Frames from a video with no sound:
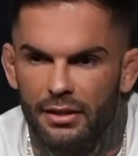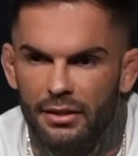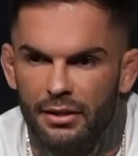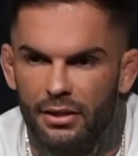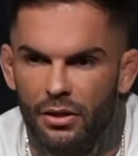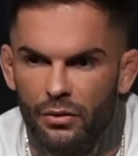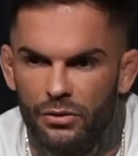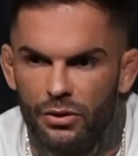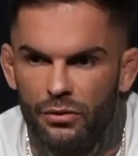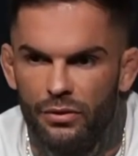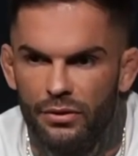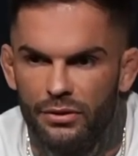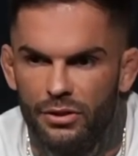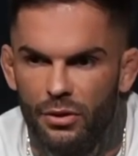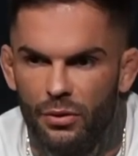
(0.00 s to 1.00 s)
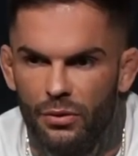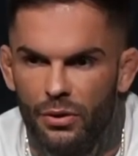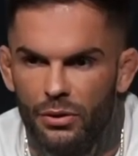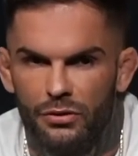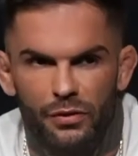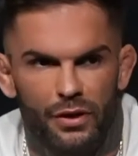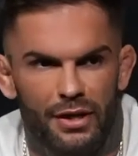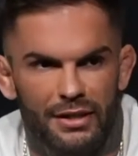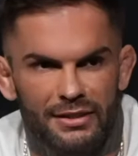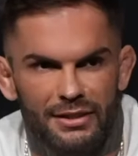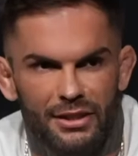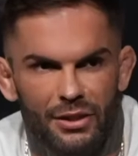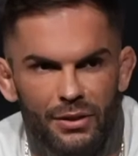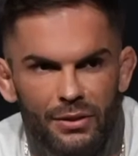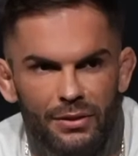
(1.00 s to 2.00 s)
you know, so those feelings
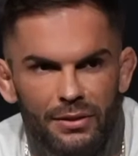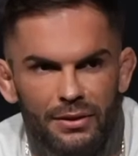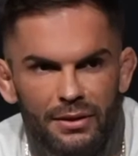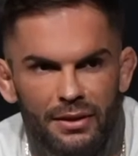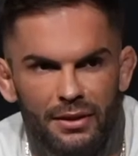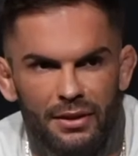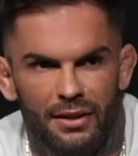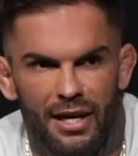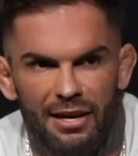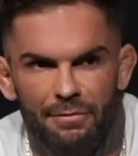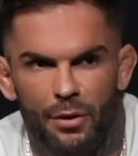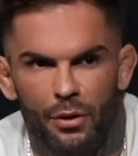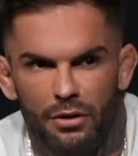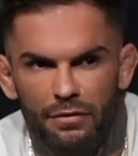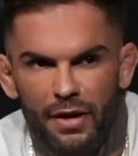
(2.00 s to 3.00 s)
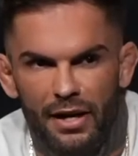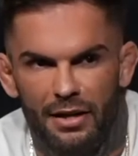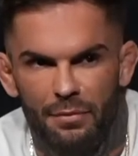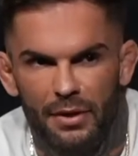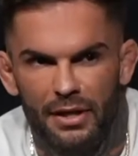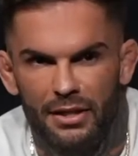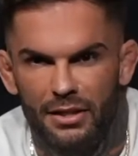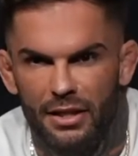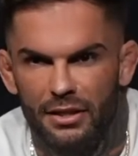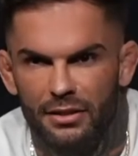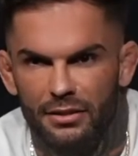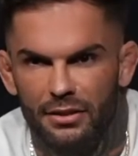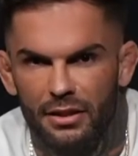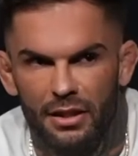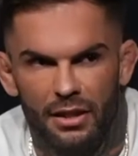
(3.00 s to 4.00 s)
still have motivated me
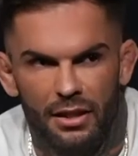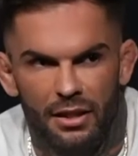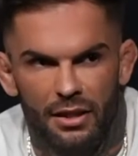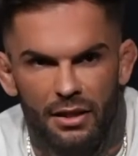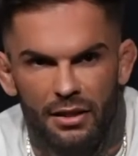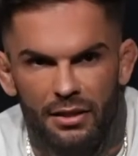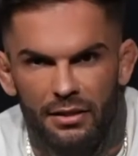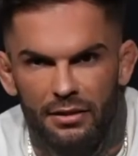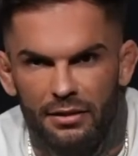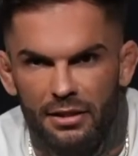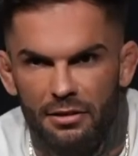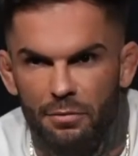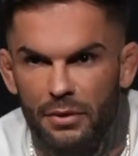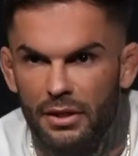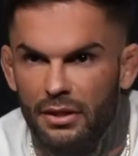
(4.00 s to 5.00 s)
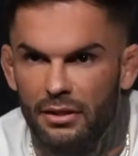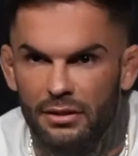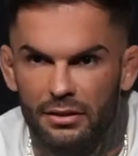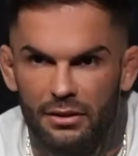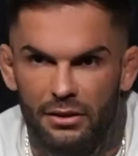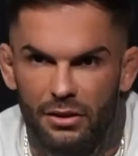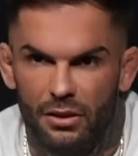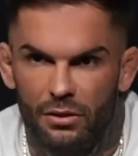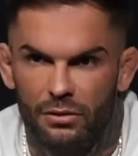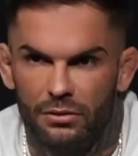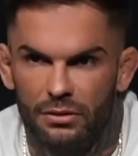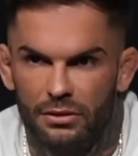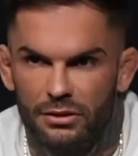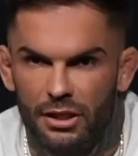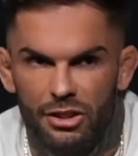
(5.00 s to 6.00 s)
and give me, you know,
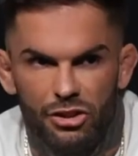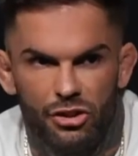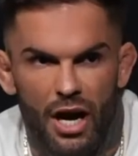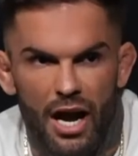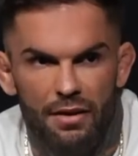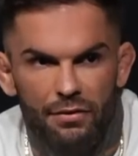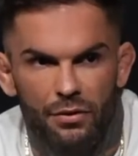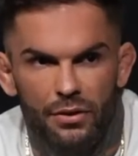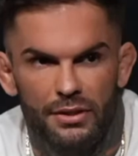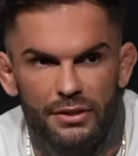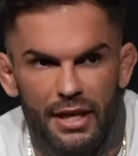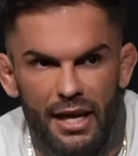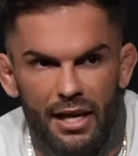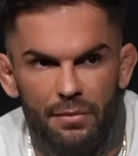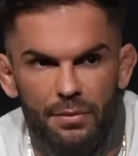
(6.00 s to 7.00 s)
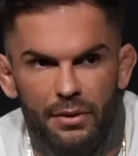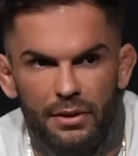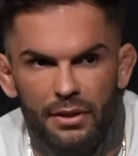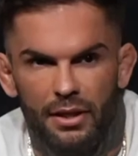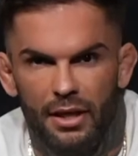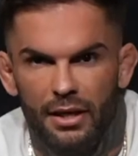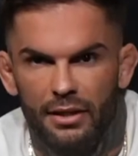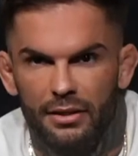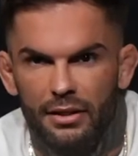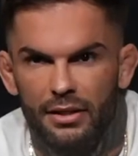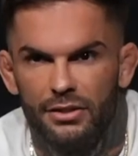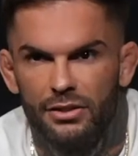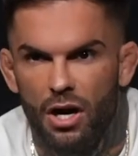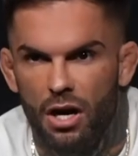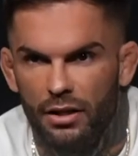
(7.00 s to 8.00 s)
such drive to this camp and
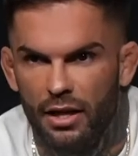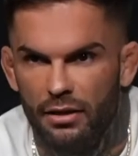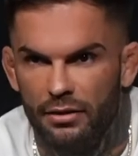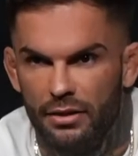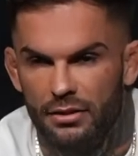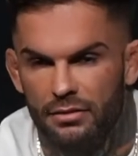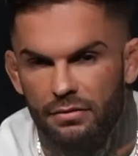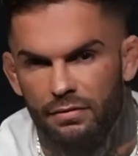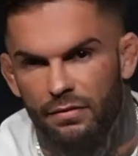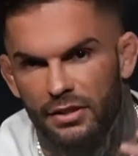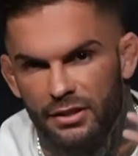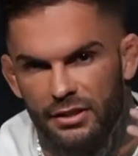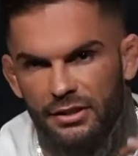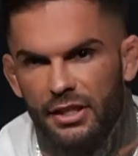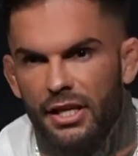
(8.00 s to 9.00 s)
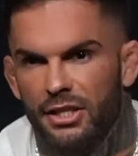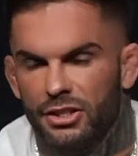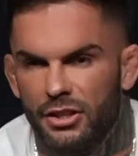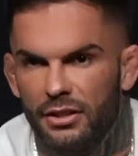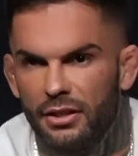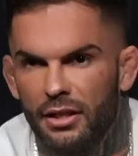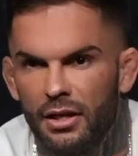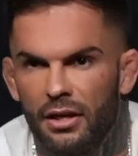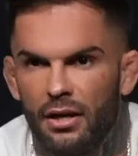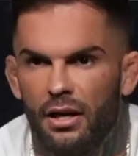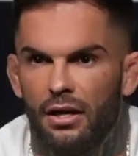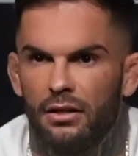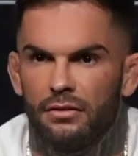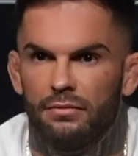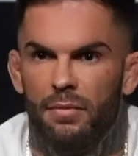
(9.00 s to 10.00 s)
this call out and this visualization
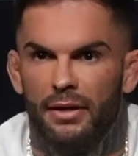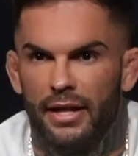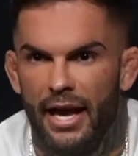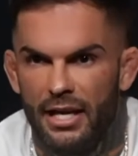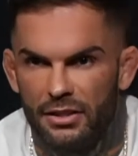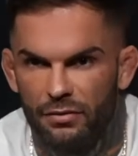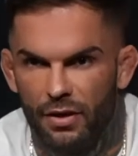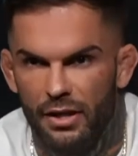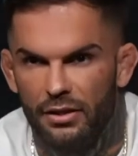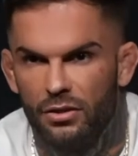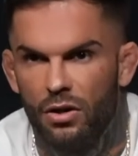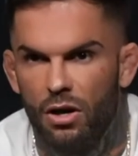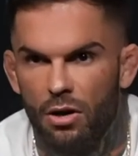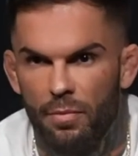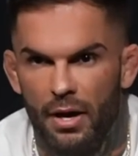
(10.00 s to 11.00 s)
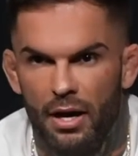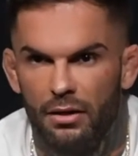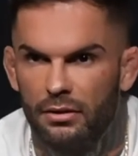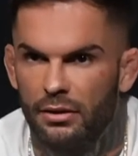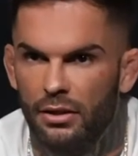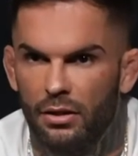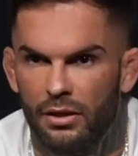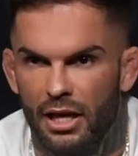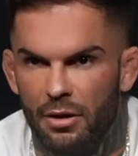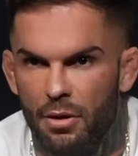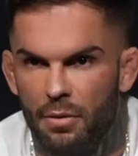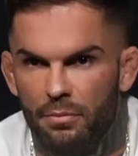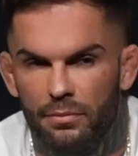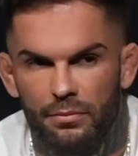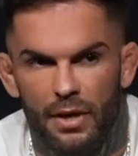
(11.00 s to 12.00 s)
of my last fight to call him out. You know, he came
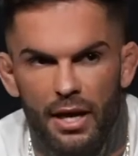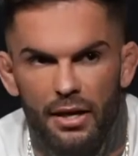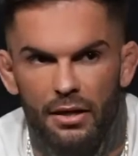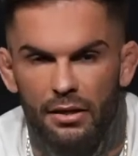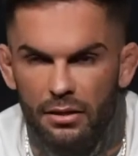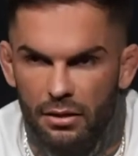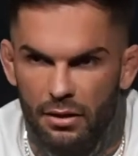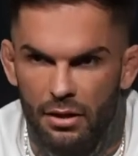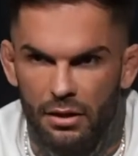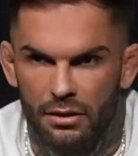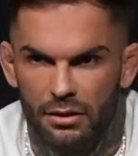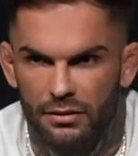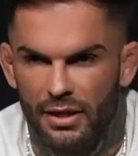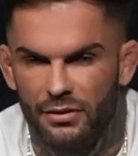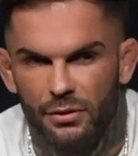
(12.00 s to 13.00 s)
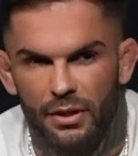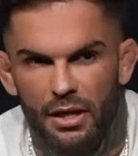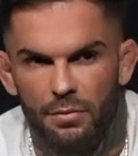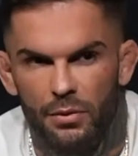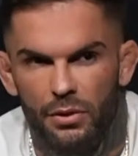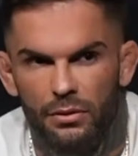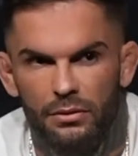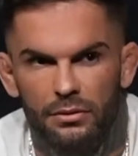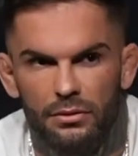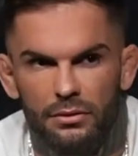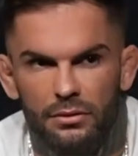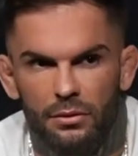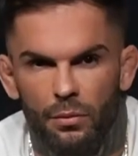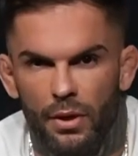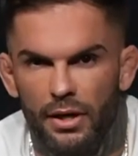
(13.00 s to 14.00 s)
up and had a successful debut
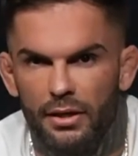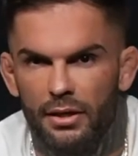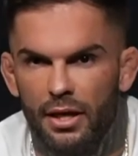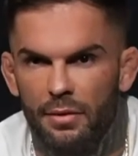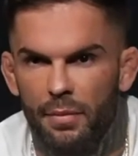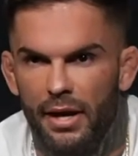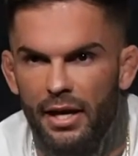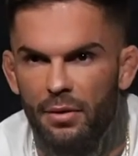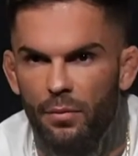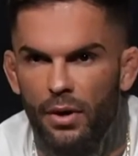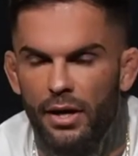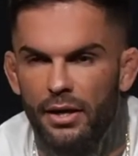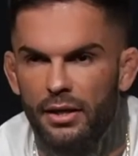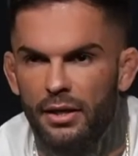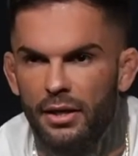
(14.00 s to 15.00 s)
win at bantamweight,